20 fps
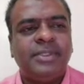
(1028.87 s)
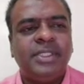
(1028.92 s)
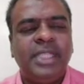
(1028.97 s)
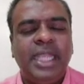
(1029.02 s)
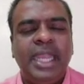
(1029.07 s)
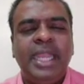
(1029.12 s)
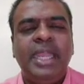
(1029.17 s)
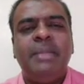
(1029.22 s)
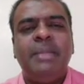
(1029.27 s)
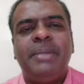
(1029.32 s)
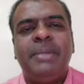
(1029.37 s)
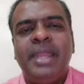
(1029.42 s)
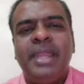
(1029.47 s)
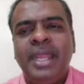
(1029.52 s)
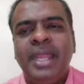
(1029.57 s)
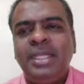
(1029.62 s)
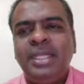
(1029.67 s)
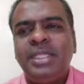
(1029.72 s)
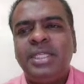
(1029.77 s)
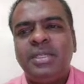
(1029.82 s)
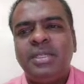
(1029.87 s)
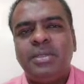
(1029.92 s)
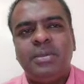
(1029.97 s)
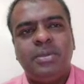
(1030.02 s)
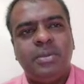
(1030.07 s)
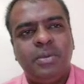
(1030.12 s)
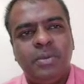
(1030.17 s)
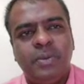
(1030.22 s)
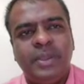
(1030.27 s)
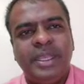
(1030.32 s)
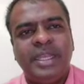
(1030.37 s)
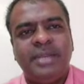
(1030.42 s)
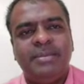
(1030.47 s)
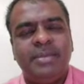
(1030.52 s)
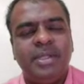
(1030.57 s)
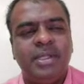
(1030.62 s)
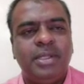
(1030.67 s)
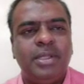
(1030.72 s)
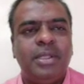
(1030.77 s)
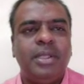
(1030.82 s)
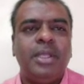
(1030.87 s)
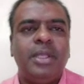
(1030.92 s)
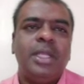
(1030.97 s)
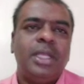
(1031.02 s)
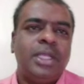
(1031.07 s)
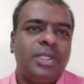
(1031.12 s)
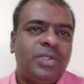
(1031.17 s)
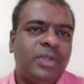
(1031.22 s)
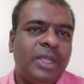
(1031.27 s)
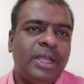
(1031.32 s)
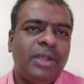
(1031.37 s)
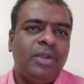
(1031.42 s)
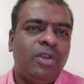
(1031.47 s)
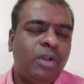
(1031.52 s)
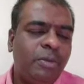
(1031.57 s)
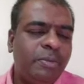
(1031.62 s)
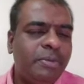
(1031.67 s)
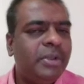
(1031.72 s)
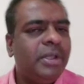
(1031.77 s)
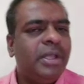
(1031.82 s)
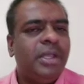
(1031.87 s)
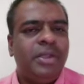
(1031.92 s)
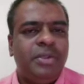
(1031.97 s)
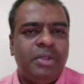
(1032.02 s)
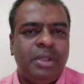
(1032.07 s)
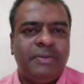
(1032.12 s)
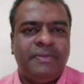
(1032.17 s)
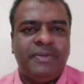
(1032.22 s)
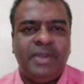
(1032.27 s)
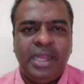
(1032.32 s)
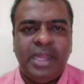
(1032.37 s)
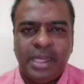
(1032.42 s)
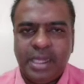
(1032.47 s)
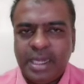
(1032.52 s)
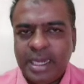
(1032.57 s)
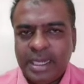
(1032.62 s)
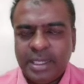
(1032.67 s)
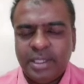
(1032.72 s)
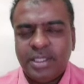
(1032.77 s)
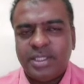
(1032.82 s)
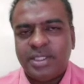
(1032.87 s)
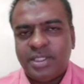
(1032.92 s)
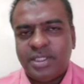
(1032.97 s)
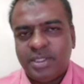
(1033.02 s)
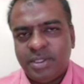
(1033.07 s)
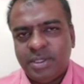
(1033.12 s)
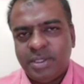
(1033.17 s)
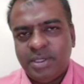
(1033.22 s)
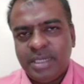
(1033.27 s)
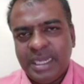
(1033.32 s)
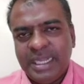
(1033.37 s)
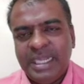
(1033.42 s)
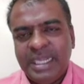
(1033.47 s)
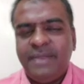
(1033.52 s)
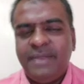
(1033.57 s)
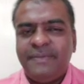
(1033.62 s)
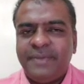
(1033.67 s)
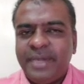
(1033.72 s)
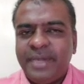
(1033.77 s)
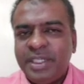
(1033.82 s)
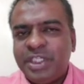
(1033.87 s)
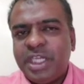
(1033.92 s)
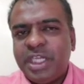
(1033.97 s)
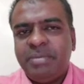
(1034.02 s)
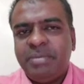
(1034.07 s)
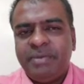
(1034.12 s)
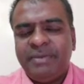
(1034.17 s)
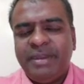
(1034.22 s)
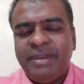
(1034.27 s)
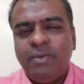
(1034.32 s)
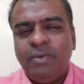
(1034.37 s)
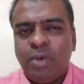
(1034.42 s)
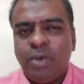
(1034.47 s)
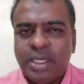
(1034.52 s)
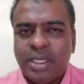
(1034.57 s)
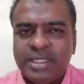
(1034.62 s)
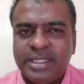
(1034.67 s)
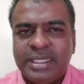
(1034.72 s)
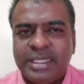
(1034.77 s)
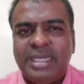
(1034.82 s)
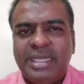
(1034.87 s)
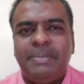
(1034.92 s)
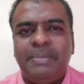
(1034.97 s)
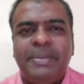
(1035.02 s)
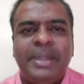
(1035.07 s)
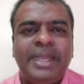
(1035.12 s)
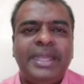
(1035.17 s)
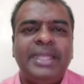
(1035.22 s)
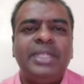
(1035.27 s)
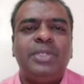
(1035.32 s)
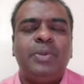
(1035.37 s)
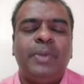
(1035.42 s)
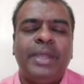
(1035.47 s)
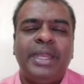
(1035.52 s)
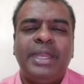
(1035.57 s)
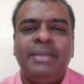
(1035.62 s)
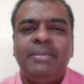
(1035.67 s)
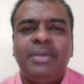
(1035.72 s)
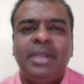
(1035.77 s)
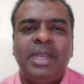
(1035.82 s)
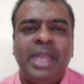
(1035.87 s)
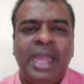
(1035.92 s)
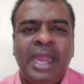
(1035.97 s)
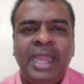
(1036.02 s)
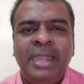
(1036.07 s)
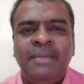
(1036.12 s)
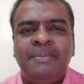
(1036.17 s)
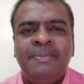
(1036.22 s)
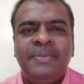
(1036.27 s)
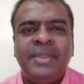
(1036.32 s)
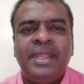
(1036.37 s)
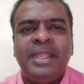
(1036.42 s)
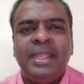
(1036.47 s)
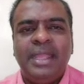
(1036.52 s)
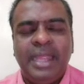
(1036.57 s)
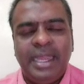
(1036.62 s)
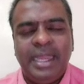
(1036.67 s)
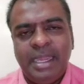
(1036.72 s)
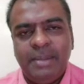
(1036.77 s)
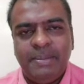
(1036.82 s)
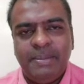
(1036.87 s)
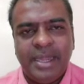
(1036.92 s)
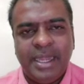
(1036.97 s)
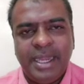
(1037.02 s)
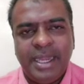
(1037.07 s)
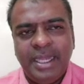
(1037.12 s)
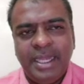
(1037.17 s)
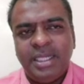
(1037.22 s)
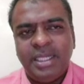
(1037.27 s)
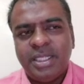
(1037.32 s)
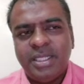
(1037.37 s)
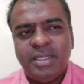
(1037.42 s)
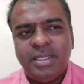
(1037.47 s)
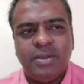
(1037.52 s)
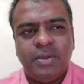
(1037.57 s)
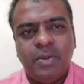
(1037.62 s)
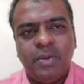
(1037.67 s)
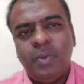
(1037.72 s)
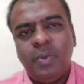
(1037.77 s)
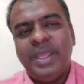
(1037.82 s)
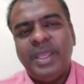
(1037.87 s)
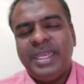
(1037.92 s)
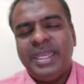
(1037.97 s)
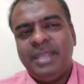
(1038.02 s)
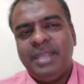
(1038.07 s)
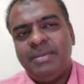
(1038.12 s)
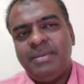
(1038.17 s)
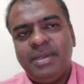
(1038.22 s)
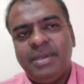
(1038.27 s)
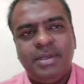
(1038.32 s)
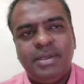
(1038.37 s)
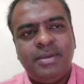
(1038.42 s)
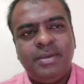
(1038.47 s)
independent variable. So I hope you have clearly understood and differentiate between what is a dependent variable and independent variable.